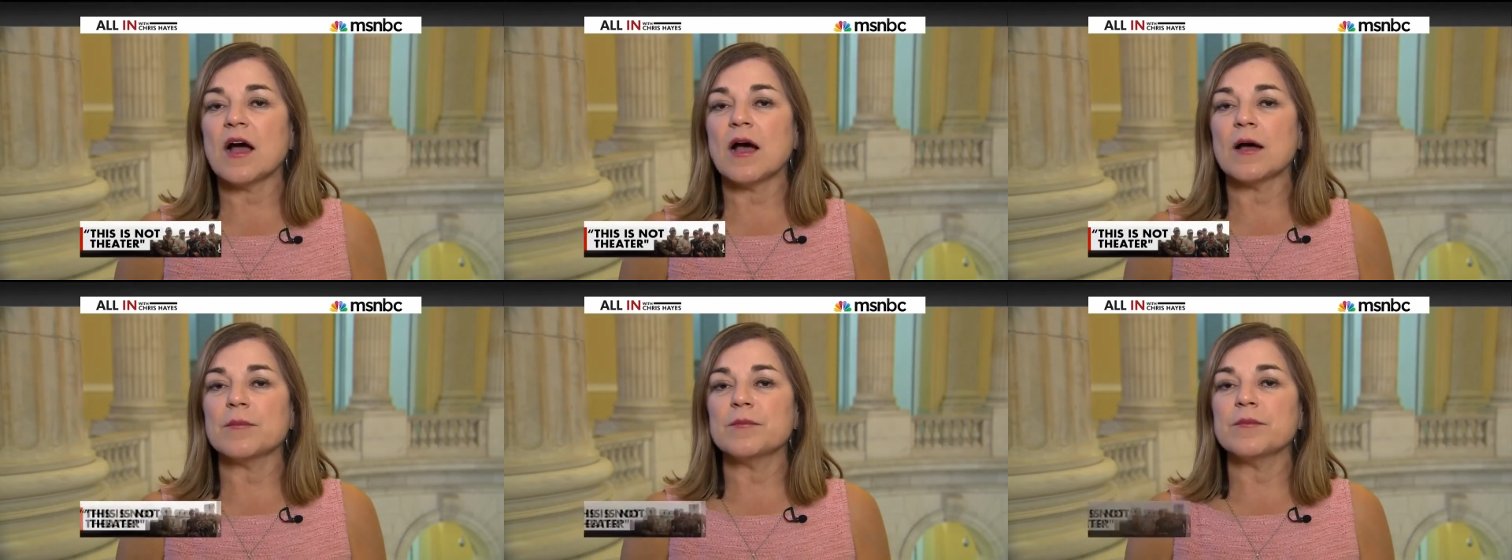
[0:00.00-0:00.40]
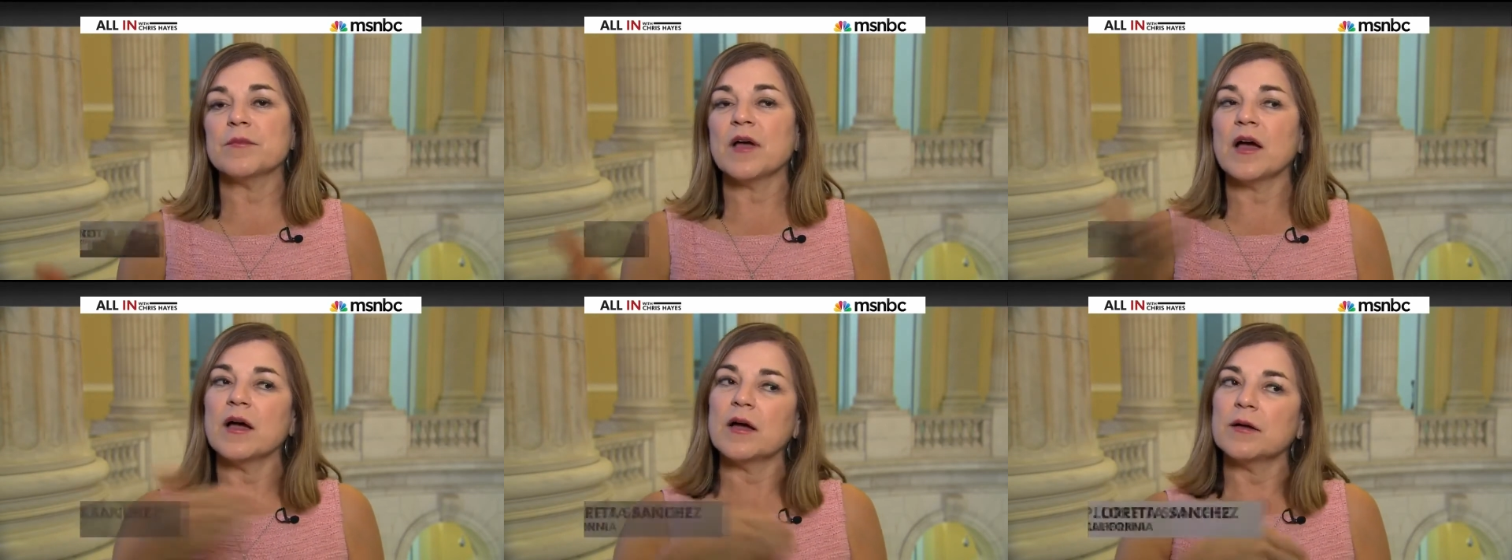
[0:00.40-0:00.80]

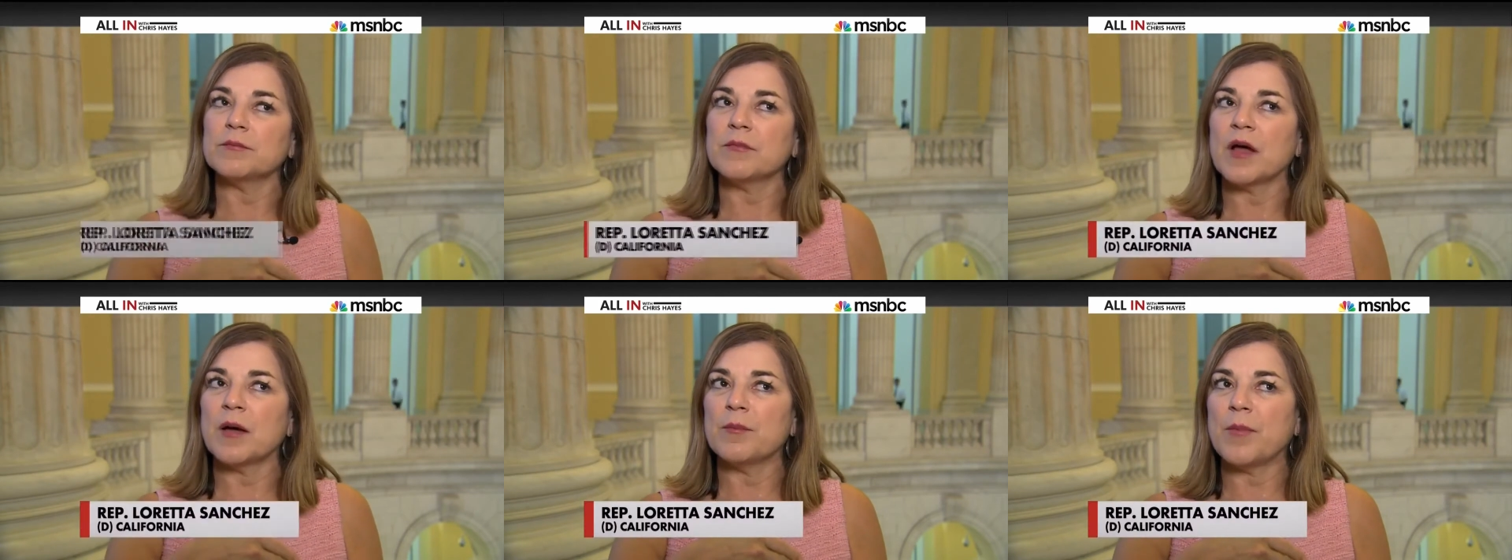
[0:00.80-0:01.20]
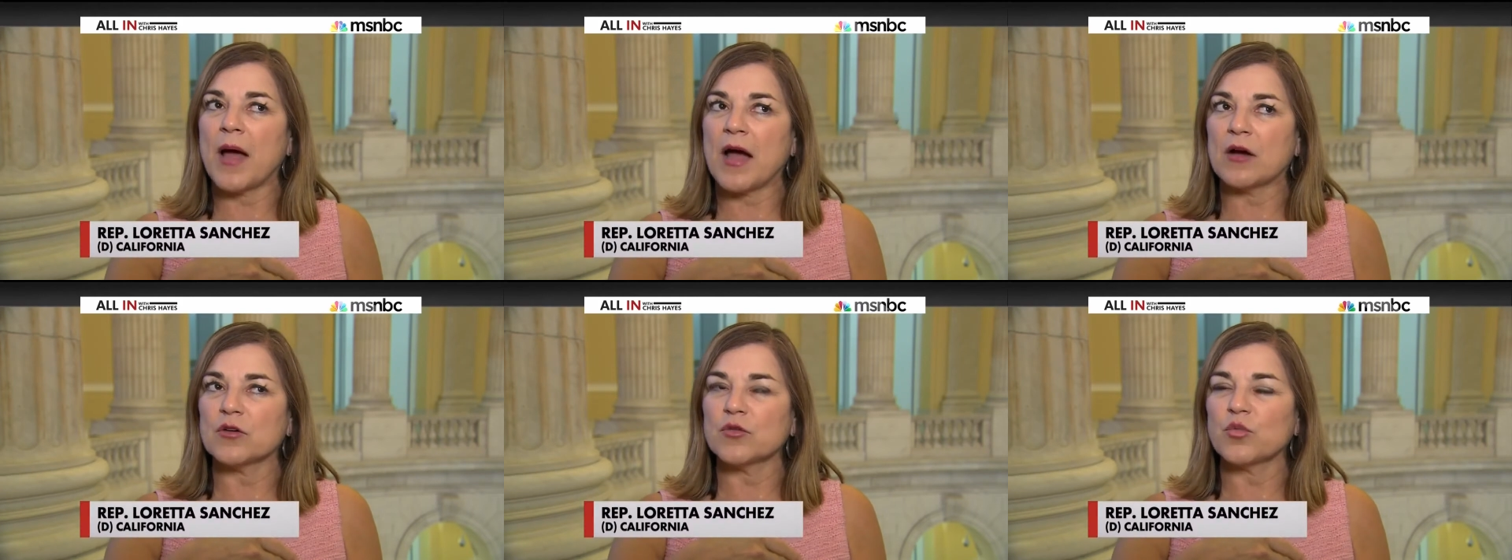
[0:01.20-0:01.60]

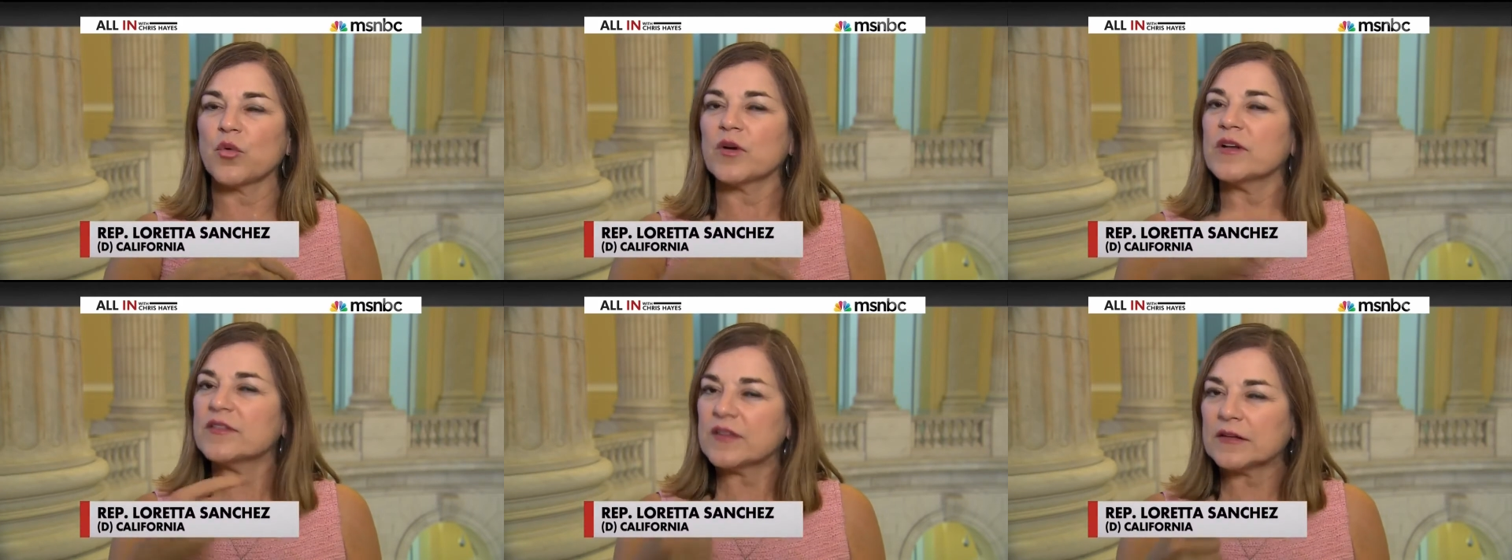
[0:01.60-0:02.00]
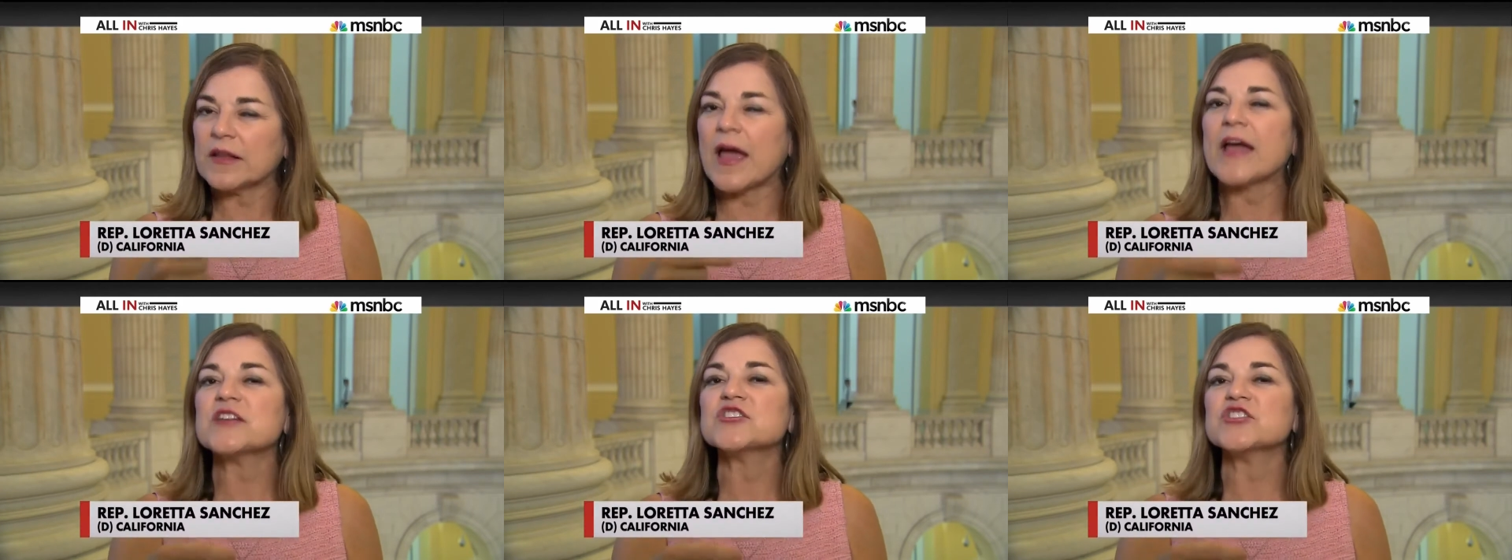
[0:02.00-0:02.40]
in the
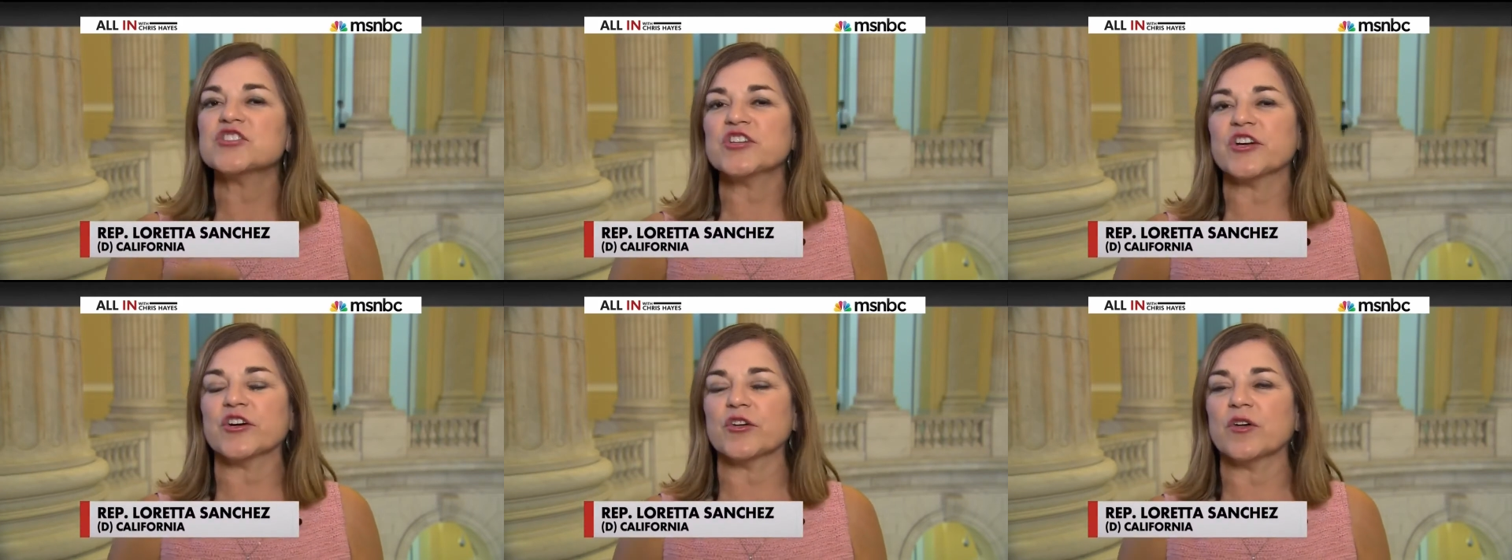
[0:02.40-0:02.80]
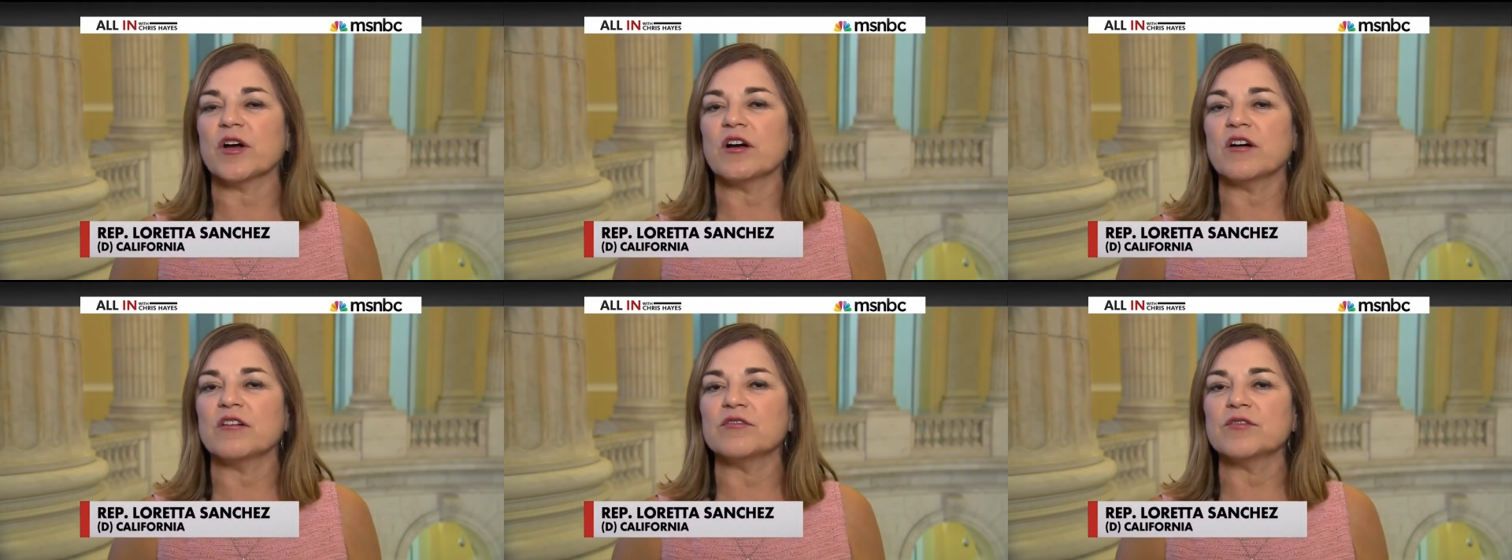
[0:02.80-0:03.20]
last year
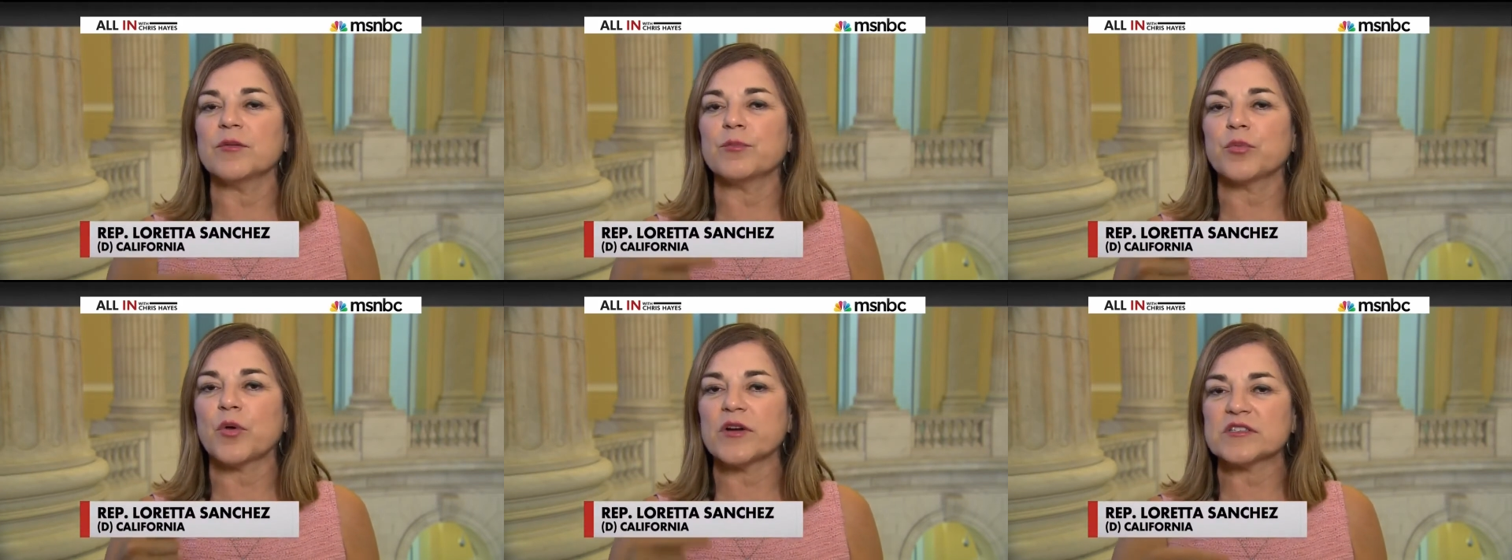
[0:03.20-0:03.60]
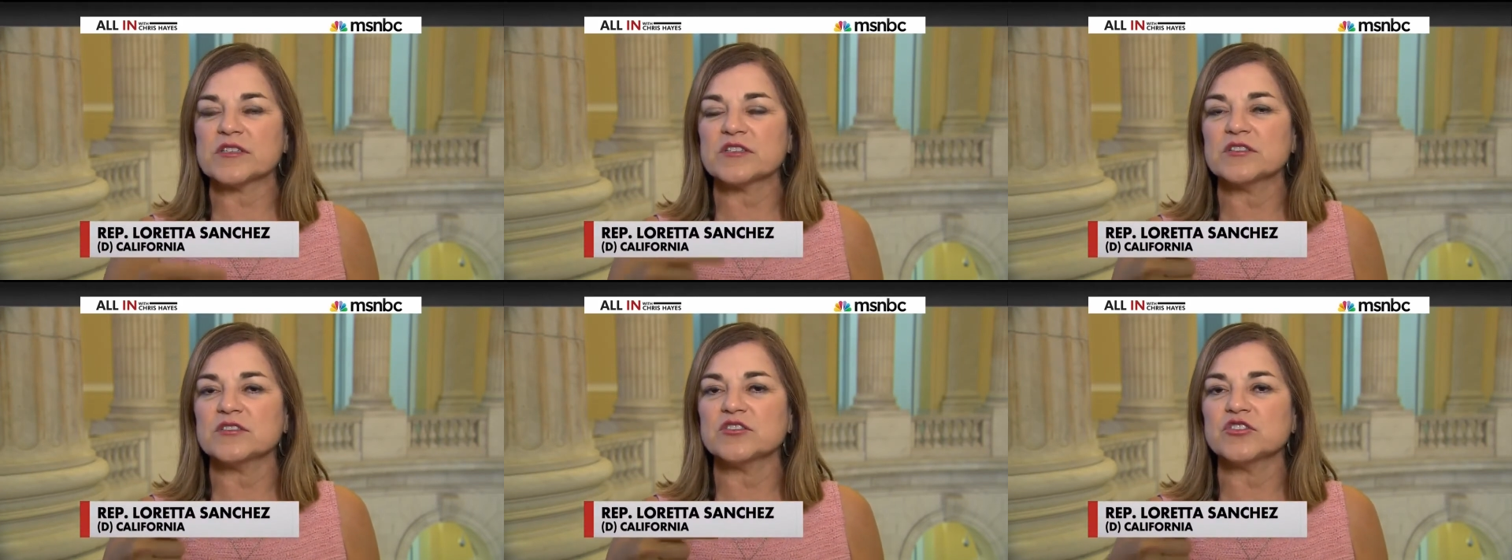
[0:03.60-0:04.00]
of
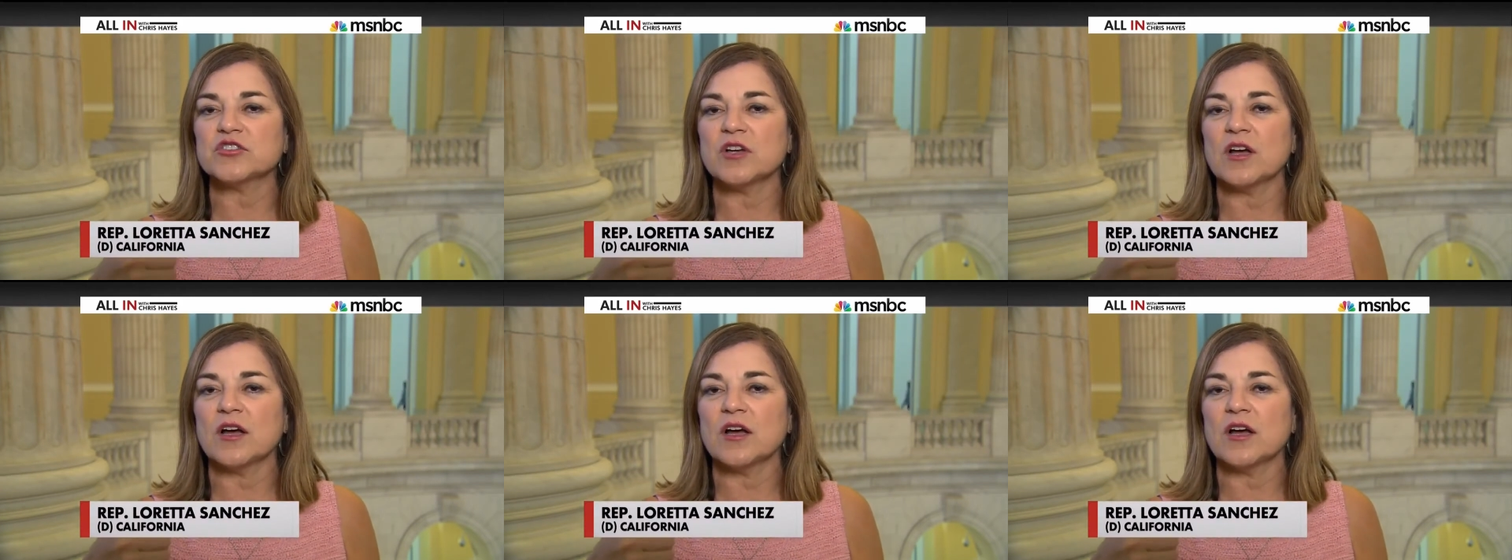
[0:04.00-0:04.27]
President